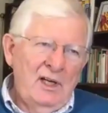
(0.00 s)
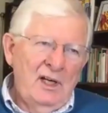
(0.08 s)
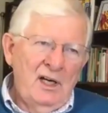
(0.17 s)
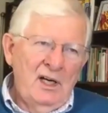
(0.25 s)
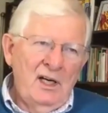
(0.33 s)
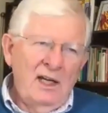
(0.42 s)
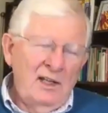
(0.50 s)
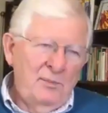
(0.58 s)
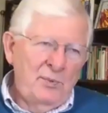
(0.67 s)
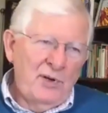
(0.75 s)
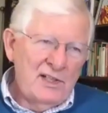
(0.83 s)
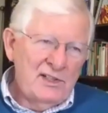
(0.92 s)
and
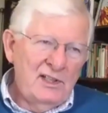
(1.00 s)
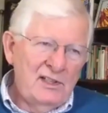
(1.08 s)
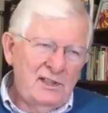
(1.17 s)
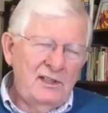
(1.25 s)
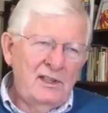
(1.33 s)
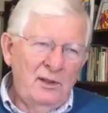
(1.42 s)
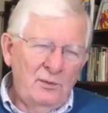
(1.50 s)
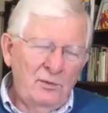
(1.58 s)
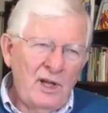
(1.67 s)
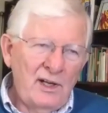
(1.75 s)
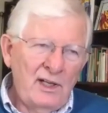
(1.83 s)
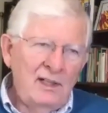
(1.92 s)
president
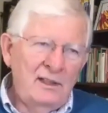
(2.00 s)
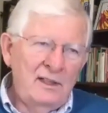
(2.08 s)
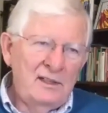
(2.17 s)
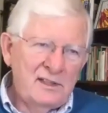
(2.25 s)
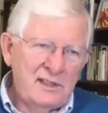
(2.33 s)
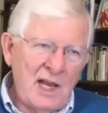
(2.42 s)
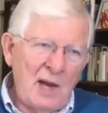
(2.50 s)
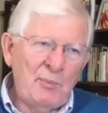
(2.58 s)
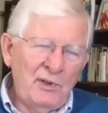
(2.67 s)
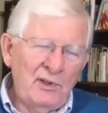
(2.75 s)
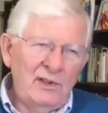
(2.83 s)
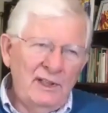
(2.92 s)
running
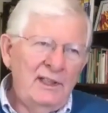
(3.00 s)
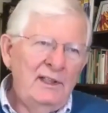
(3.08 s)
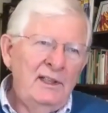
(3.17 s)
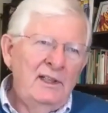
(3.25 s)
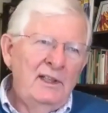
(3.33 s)
separately,